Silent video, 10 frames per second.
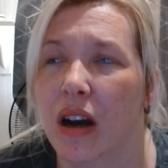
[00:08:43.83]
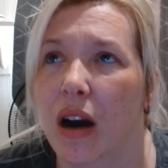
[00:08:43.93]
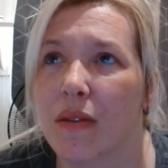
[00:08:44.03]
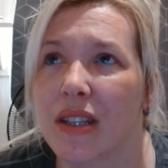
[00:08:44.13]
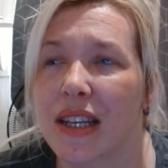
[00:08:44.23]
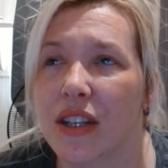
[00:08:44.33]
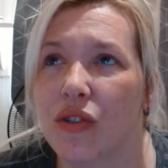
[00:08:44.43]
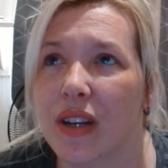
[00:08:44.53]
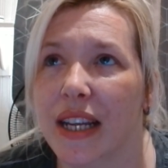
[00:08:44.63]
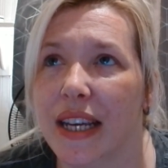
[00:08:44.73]
I was
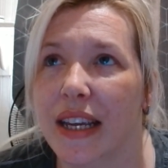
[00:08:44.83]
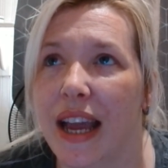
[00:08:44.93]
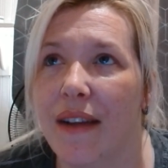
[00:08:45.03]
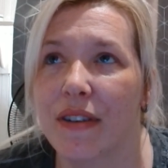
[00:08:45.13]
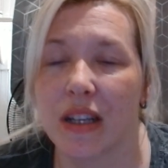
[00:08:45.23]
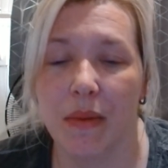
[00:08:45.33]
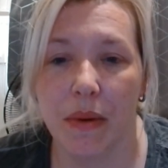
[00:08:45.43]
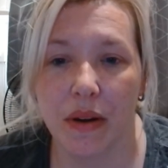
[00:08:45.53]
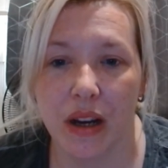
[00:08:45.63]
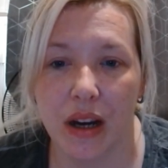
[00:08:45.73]
literally, every time I
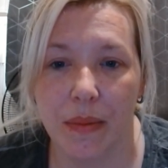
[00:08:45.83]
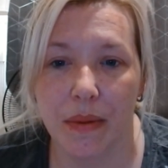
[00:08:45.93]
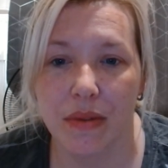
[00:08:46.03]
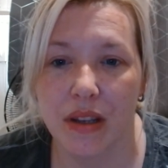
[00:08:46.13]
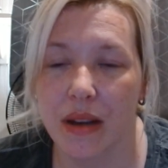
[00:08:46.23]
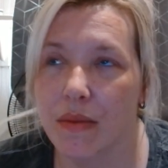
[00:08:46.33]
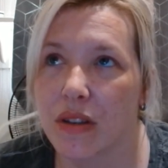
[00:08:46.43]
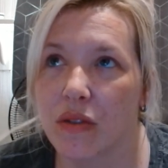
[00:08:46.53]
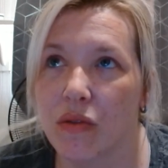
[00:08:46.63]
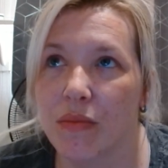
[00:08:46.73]
woke up, it was
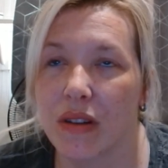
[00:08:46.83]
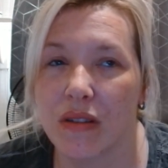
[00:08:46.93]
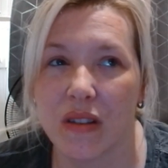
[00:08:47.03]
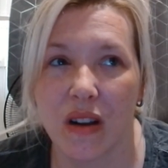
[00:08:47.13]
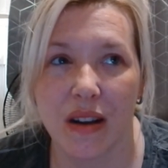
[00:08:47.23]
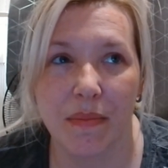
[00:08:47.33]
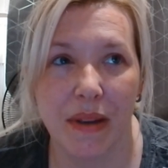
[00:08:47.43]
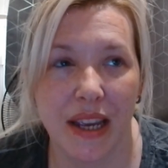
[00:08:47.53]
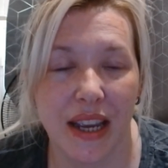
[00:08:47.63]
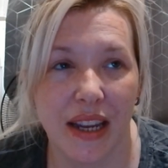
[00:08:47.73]
almost like
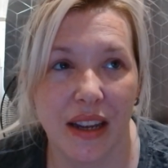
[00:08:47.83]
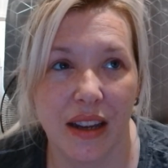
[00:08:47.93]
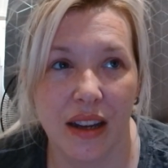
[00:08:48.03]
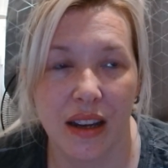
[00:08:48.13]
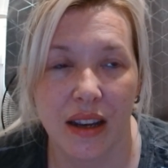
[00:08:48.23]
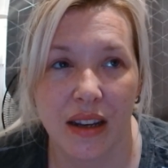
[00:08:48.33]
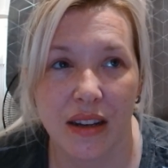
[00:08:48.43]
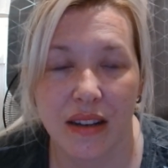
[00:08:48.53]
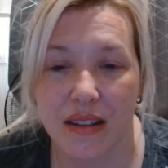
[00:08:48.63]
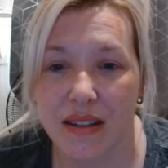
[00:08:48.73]
being
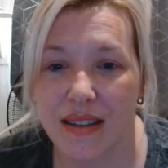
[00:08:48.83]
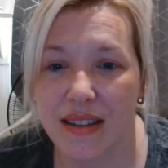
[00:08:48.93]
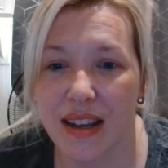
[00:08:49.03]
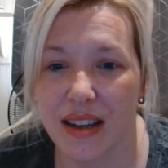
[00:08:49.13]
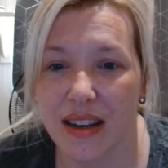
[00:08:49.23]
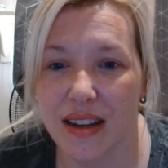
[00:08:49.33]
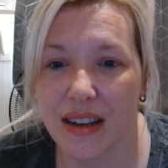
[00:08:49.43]
sick.